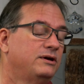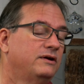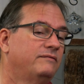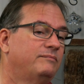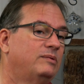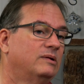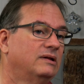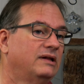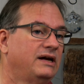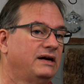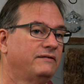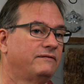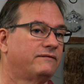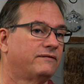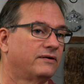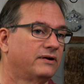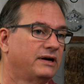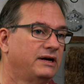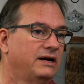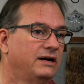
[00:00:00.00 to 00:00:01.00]
you've believed
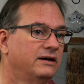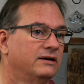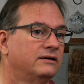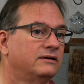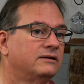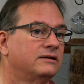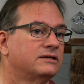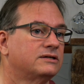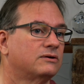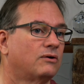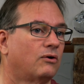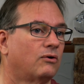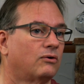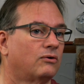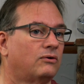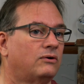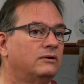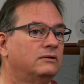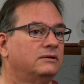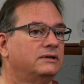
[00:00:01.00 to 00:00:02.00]
for years
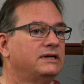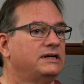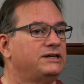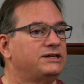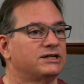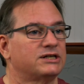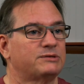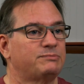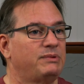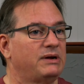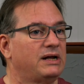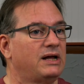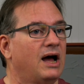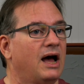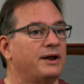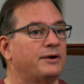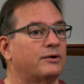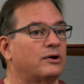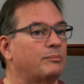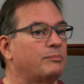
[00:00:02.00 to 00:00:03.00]
or only just
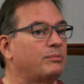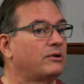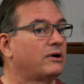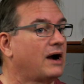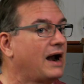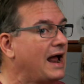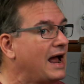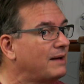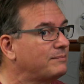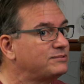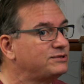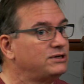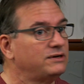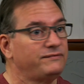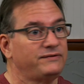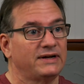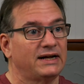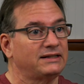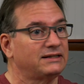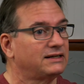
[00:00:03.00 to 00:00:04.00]
begun, or perhaps
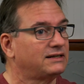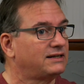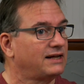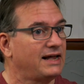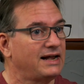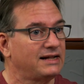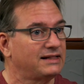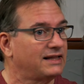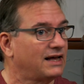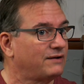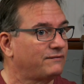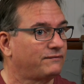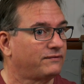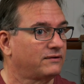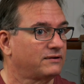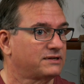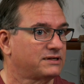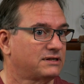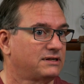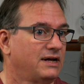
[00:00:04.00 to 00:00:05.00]
you've yet to take that
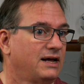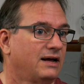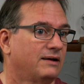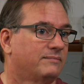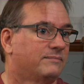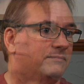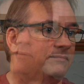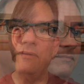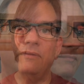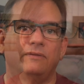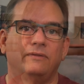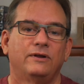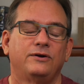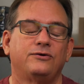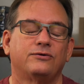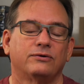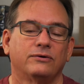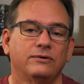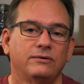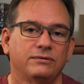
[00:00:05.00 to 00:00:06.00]
first step, the
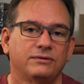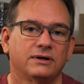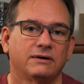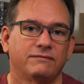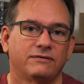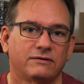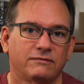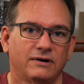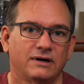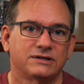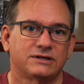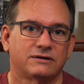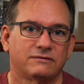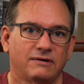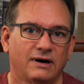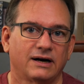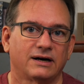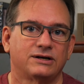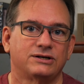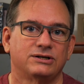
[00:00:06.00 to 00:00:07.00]
truth of the
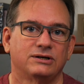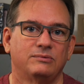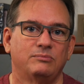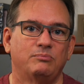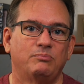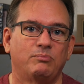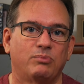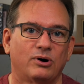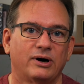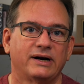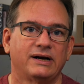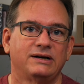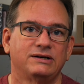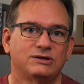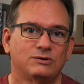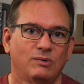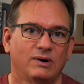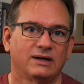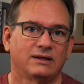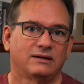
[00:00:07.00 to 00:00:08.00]
resurrection
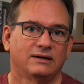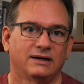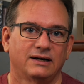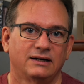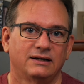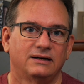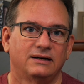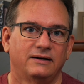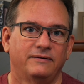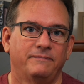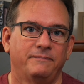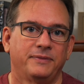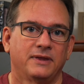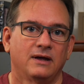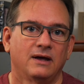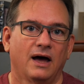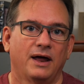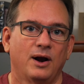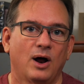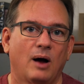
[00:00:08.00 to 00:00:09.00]
brings with it
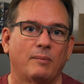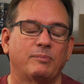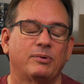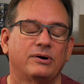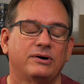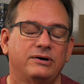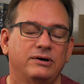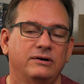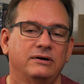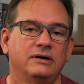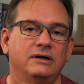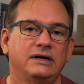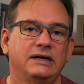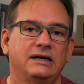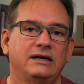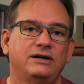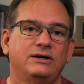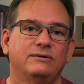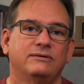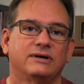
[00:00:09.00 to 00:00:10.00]
an
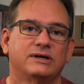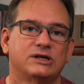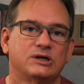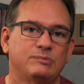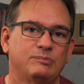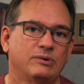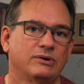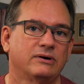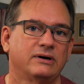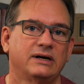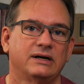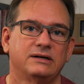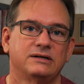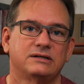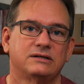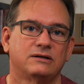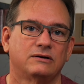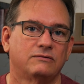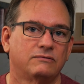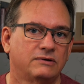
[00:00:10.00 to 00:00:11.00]
opportunity to
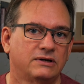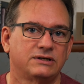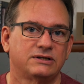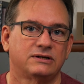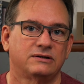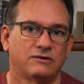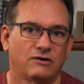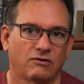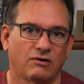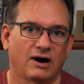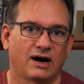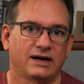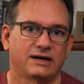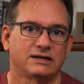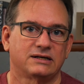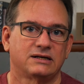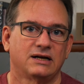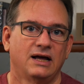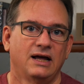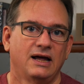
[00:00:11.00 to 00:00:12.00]
experience the risen
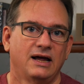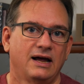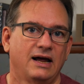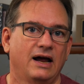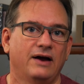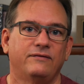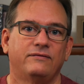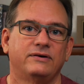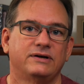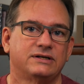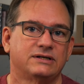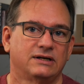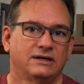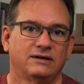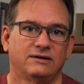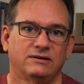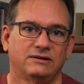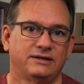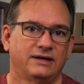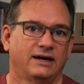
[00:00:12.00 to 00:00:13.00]
Christ every
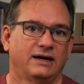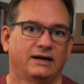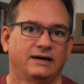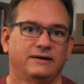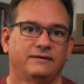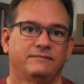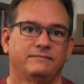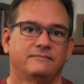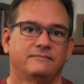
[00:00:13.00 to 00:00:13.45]
single day,